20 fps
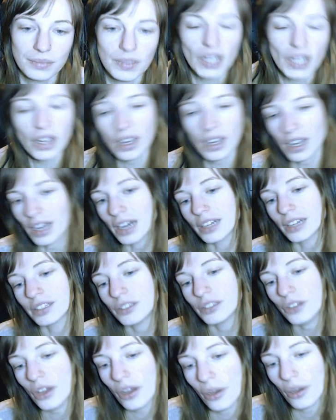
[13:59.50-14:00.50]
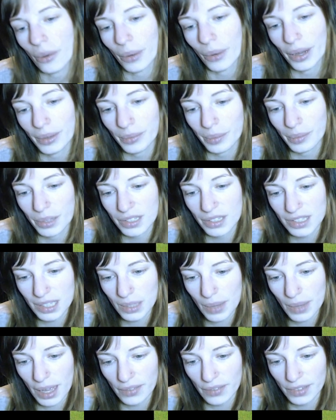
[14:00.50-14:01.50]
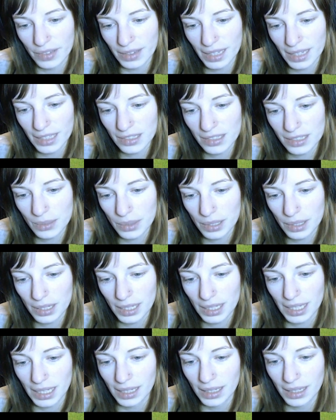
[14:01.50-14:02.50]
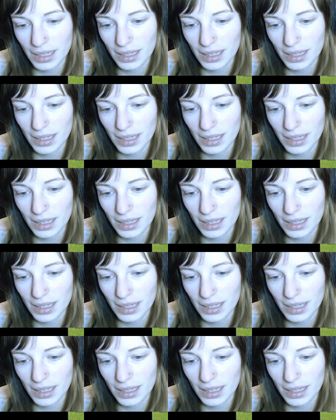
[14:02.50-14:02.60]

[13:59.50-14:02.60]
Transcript: Ah, no, we still haven't. That's so unlucky.